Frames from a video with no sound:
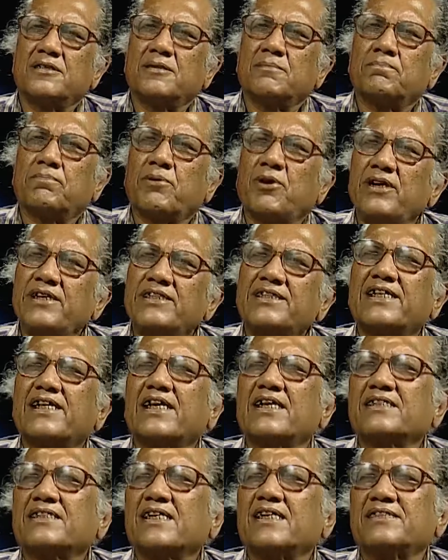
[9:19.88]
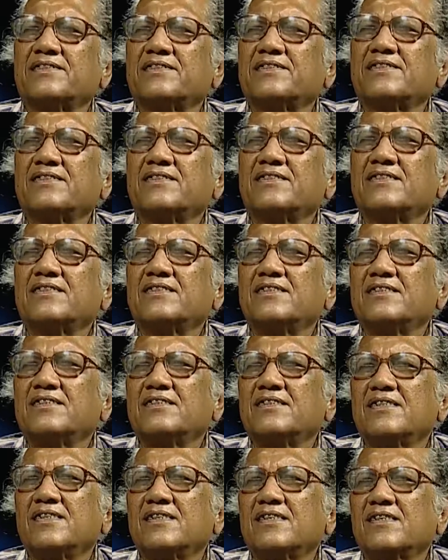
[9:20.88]
political
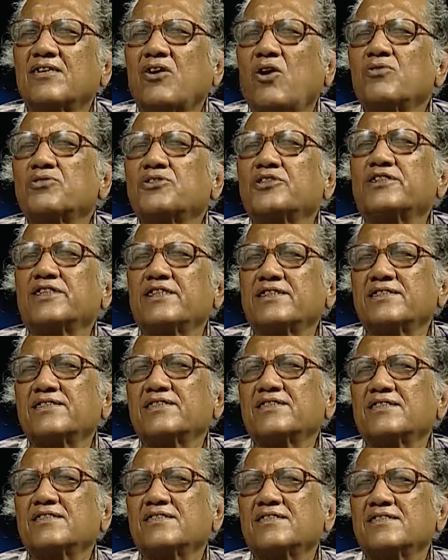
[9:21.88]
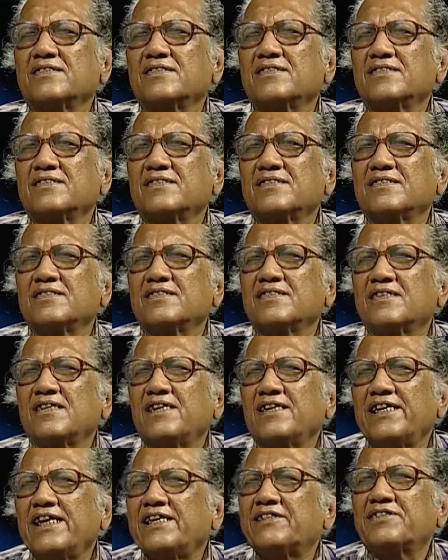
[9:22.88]
conscious
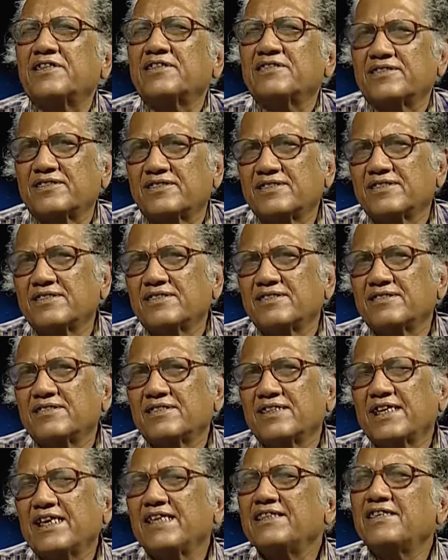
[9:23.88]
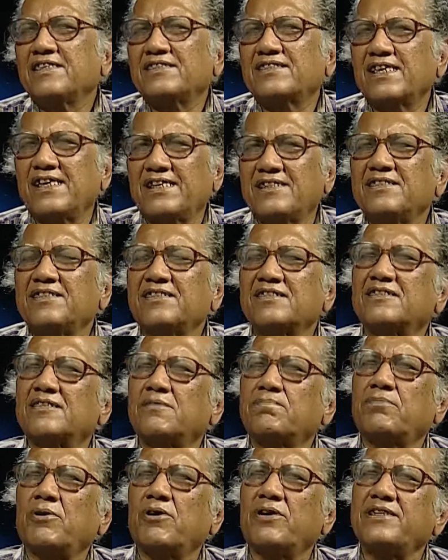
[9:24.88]
letters. In the sense, the
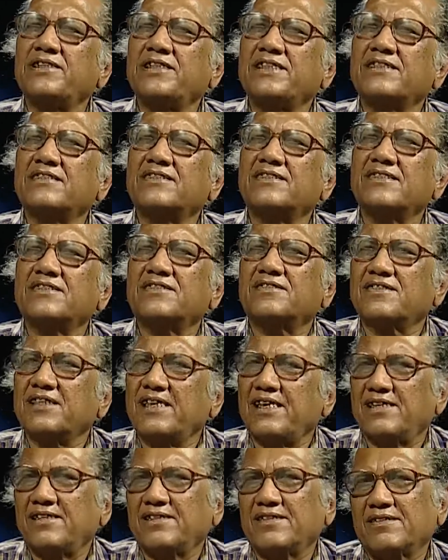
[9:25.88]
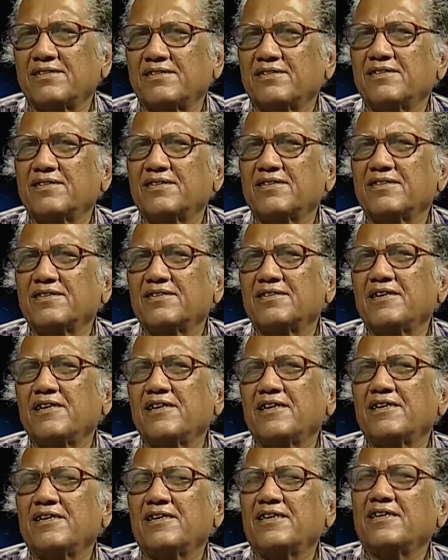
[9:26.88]
politics is there.
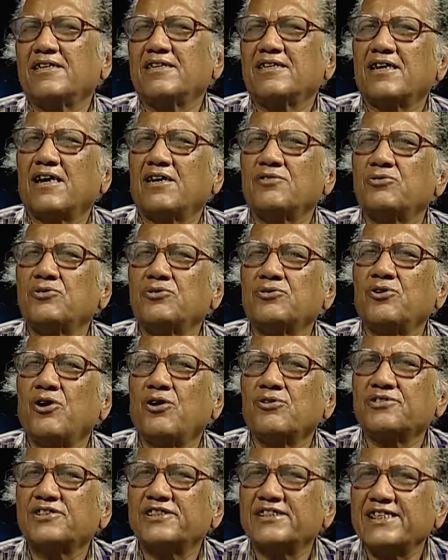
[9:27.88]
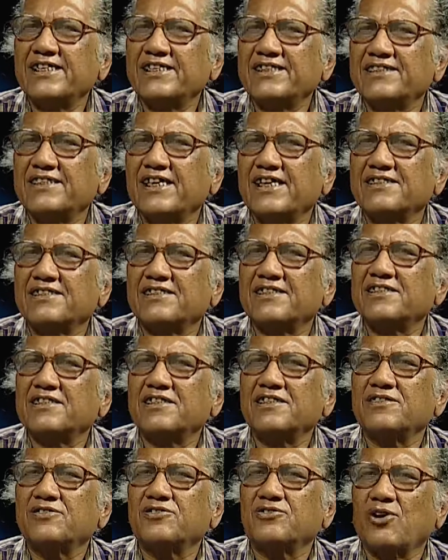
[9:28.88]
I would not say that it
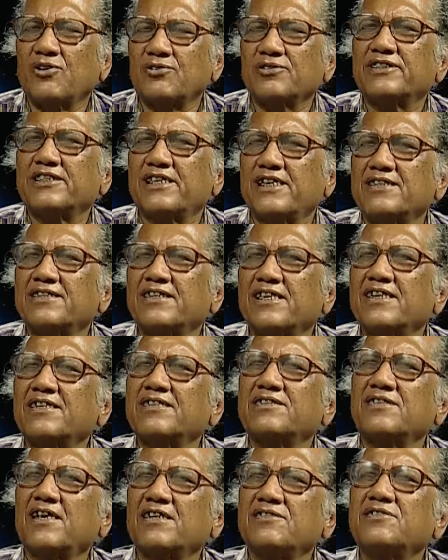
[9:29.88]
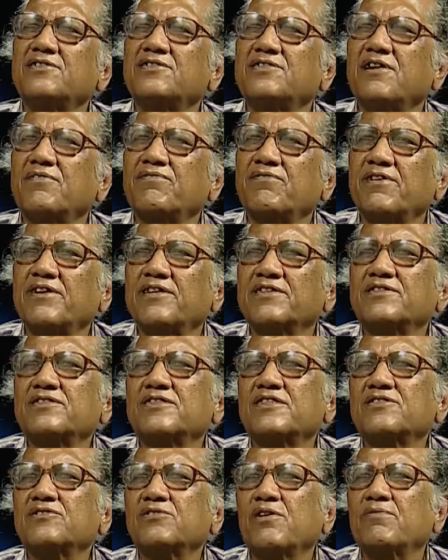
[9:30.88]
is not there. There are certain
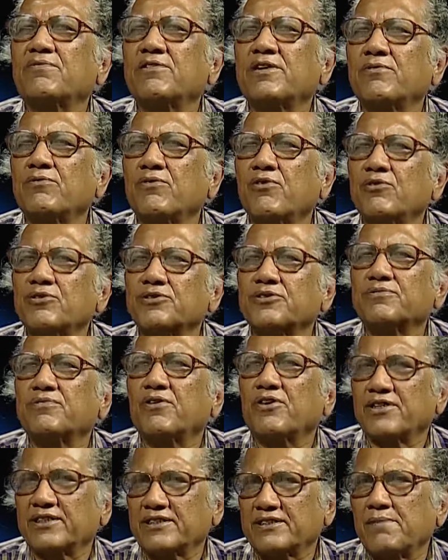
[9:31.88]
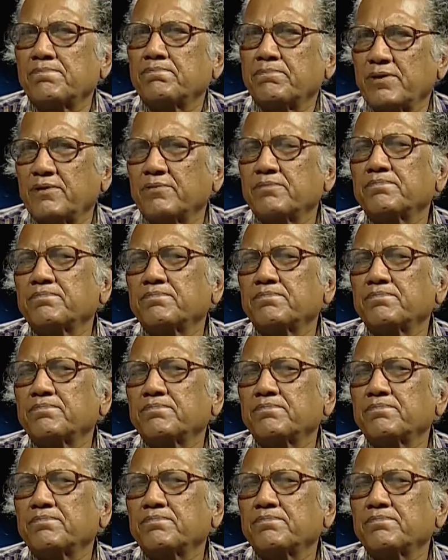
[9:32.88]
references of revolts, for example.